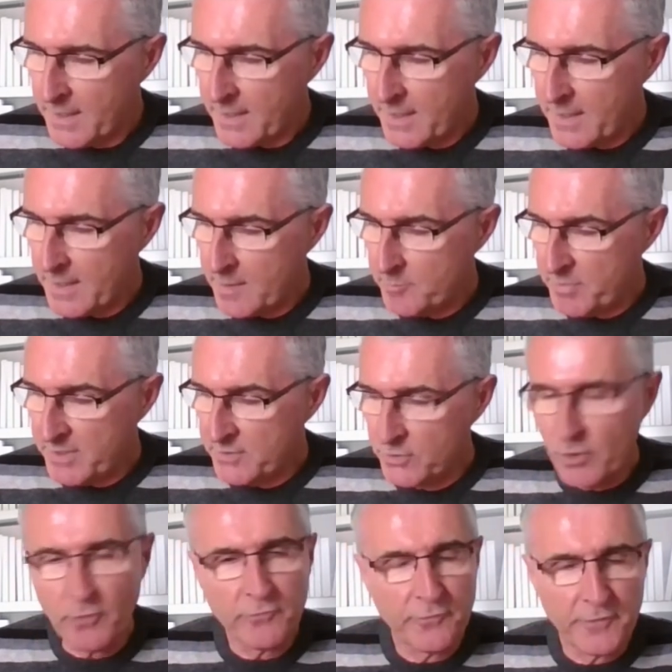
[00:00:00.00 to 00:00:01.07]
A uh, bit of
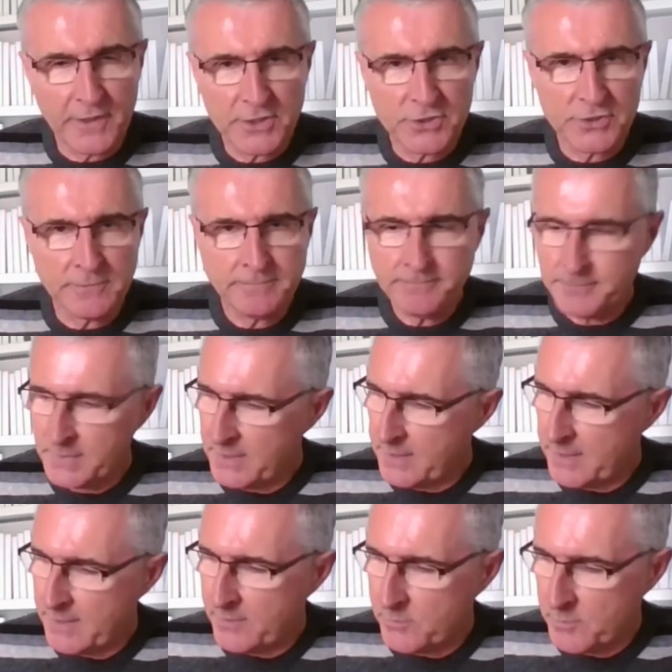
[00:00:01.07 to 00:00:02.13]
non-fiction
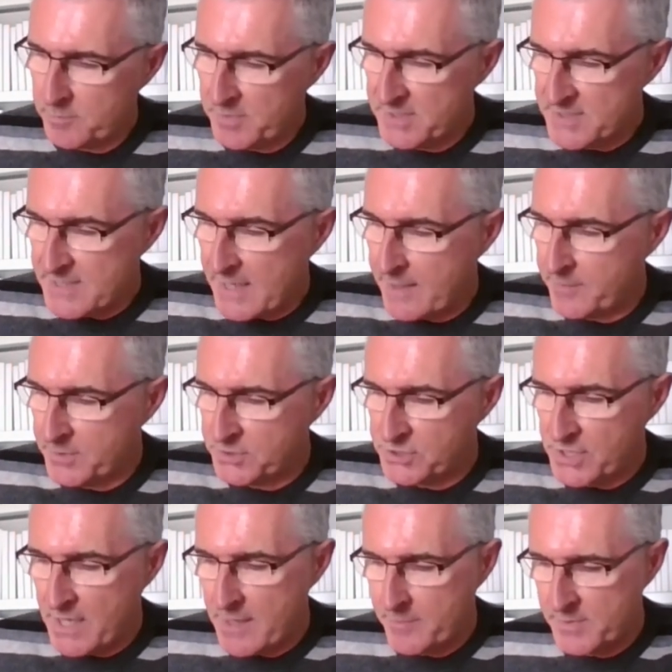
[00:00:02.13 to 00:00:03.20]
uh, would be Simon
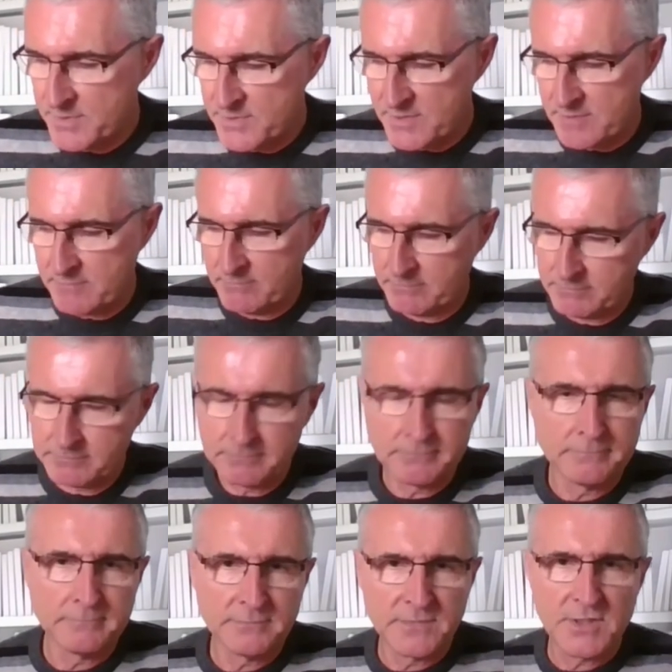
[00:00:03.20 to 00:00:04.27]
Schama's
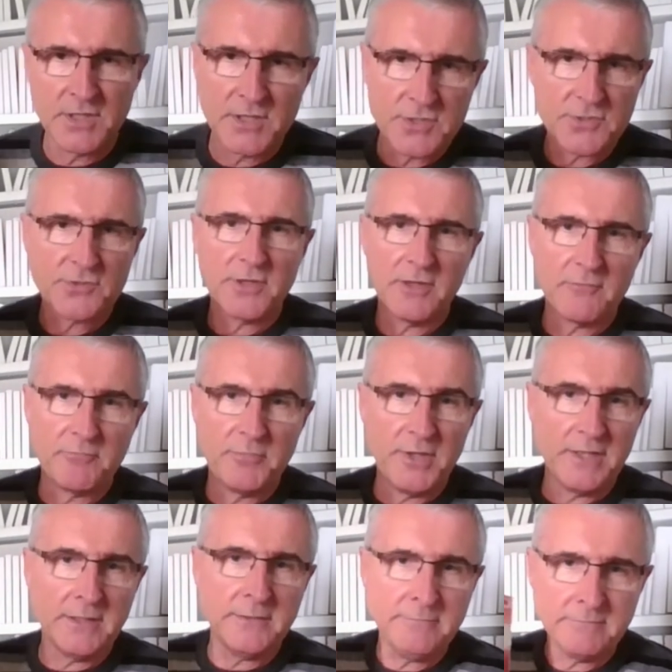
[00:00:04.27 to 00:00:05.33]
History of
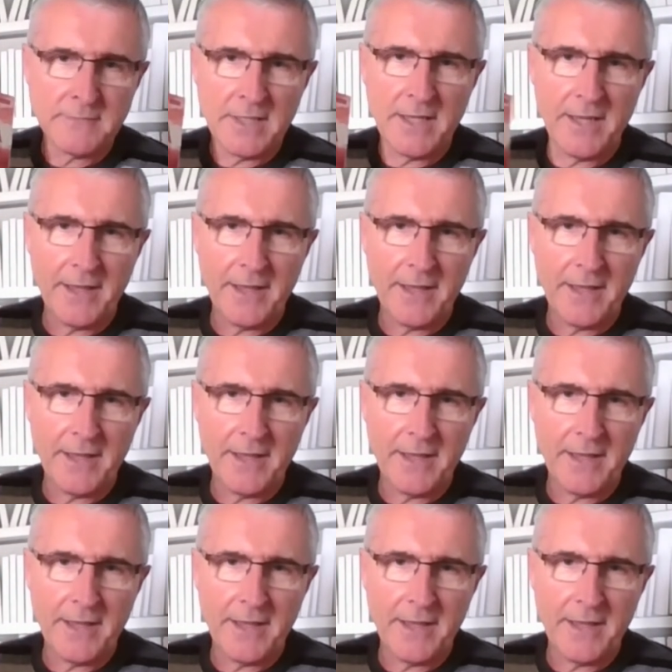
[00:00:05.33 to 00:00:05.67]
Britain.